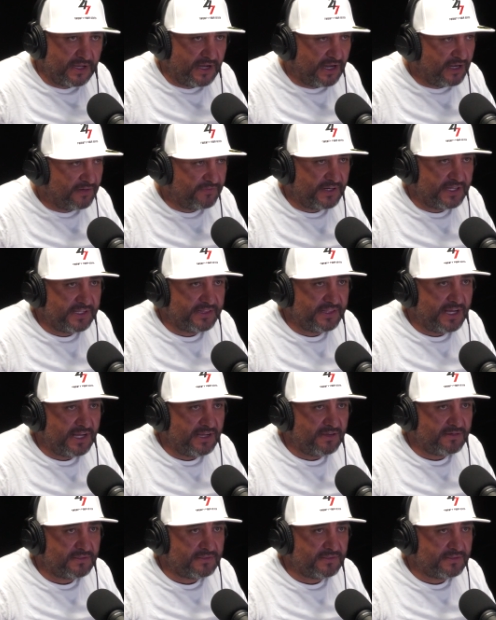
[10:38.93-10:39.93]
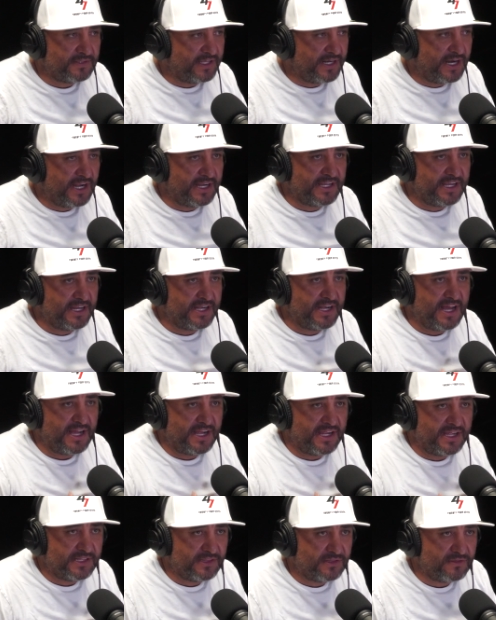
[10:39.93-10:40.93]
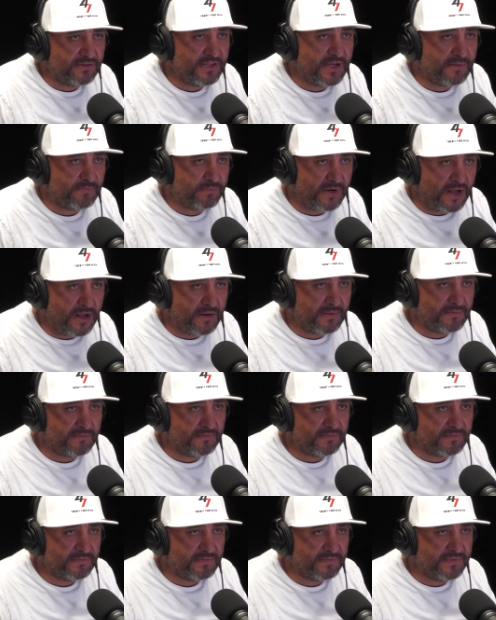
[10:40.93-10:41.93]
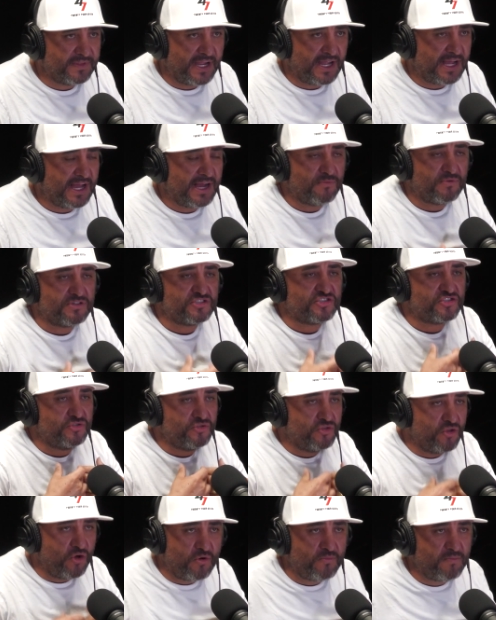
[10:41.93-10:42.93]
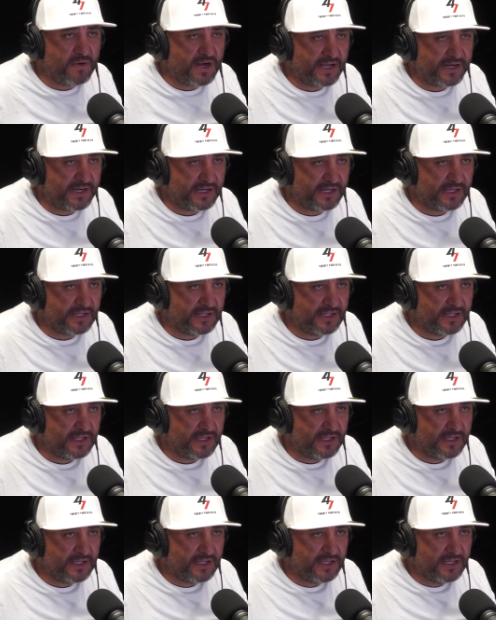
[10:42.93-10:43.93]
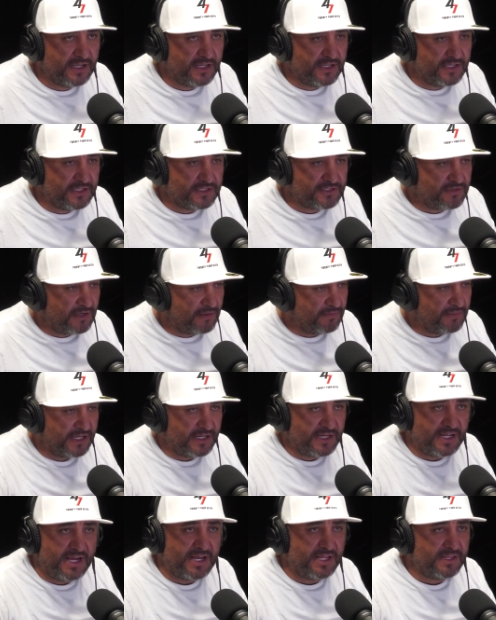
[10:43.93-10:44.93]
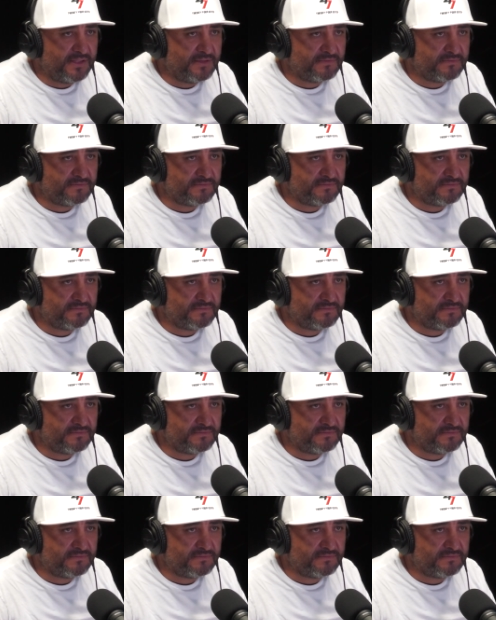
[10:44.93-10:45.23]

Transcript: I find out that I cannot handle that problem, that I was nobody. So I'm like, God,